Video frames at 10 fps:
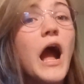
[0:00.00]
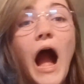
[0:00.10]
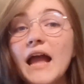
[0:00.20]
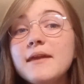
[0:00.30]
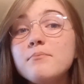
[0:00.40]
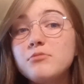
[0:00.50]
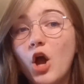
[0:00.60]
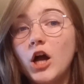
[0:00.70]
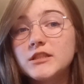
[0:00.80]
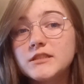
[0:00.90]
I am
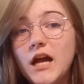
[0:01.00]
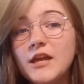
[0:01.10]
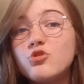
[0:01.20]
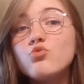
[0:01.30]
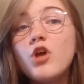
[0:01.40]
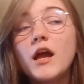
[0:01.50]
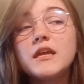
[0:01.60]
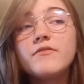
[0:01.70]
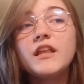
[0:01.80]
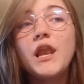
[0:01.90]
not. I do not
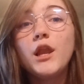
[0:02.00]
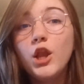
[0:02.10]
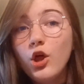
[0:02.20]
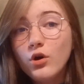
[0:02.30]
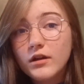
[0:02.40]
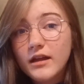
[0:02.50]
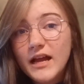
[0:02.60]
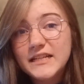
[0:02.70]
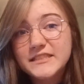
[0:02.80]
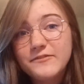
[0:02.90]
even look
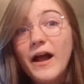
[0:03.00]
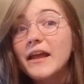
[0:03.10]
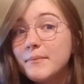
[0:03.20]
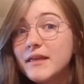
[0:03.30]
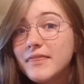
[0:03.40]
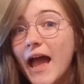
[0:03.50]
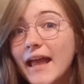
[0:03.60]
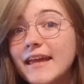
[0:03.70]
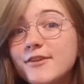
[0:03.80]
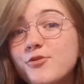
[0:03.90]
as if I am in that
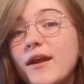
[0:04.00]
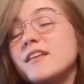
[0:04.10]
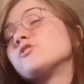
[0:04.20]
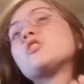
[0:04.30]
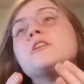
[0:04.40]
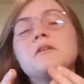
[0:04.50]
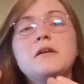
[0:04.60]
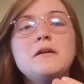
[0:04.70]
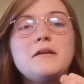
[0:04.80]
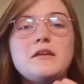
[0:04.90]
age range.
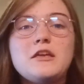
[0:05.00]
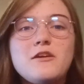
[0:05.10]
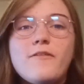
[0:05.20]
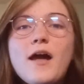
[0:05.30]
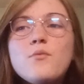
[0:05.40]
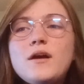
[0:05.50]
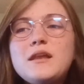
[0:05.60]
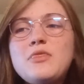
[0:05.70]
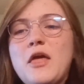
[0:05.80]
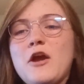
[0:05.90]
If I went
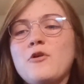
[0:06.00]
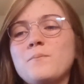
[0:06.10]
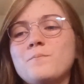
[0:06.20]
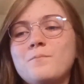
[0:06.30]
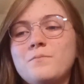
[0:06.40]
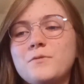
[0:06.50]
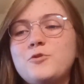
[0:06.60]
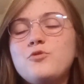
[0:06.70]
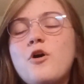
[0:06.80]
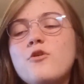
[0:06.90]
in there
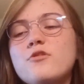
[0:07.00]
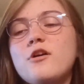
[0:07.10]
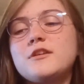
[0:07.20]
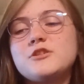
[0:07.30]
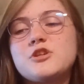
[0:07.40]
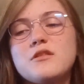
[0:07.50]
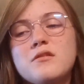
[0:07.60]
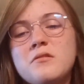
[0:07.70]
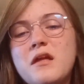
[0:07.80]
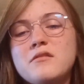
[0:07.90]
to those
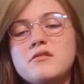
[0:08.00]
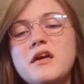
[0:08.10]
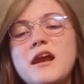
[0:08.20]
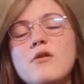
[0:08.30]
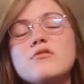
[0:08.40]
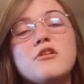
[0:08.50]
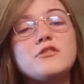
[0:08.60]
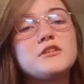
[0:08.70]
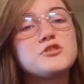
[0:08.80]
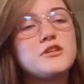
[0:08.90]
auditions and said I was
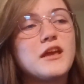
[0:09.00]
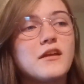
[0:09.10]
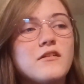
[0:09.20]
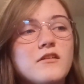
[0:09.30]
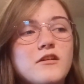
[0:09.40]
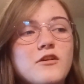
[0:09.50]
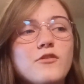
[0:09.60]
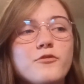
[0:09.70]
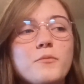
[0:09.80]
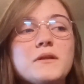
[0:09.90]
auditioning
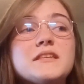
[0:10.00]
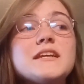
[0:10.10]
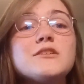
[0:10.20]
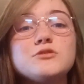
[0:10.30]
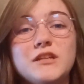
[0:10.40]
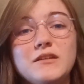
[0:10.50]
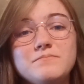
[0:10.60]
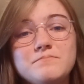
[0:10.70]
for Matilda,